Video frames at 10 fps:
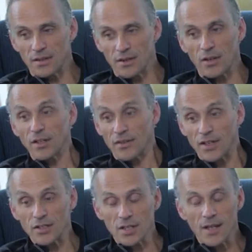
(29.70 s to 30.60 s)
all of
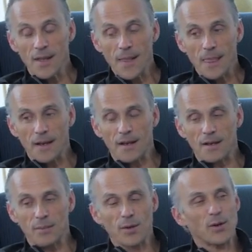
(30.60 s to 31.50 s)
us,
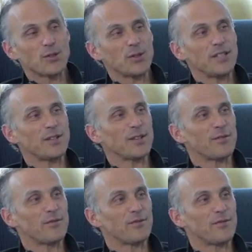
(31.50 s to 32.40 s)
but also eager
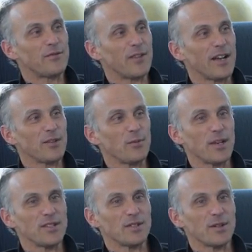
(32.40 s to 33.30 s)
to find
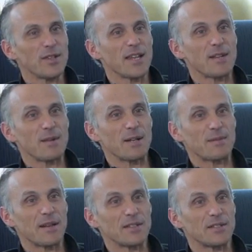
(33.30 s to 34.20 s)
ways where they can make
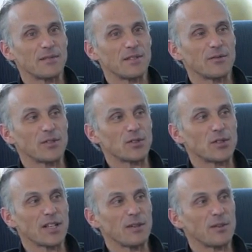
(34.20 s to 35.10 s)
a positive
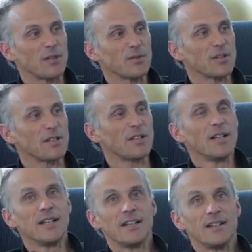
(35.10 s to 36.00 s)
difference. And I
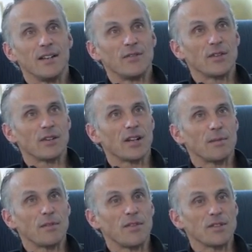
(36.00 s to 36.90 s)
wonder if there are a
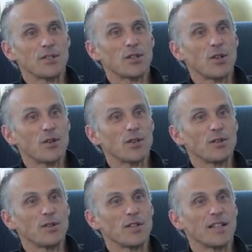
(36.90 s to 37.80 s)
couple of things that occur to
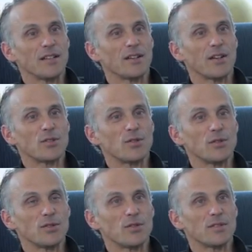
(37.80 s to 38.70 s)
you that our
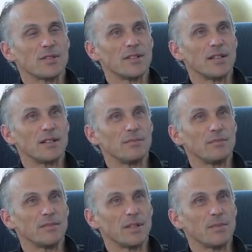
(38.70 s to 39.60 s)
students
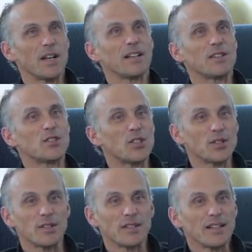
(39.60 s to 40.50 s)
might
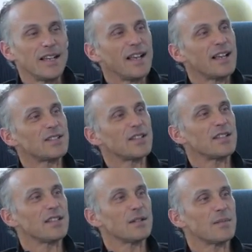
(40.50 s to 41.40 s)
consider as they
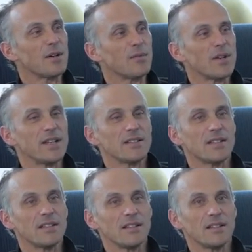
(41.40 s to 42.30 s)
think about ways
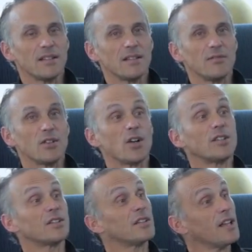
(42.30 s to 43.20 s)
that, in
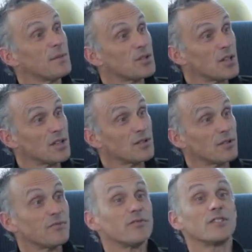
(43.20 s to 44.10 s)
regard to climate change,
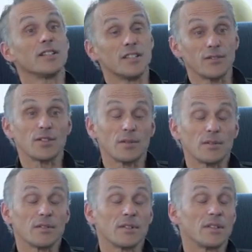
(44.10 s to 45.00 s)
a really
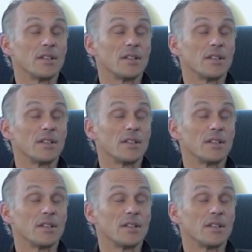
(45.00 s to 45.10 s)
difficult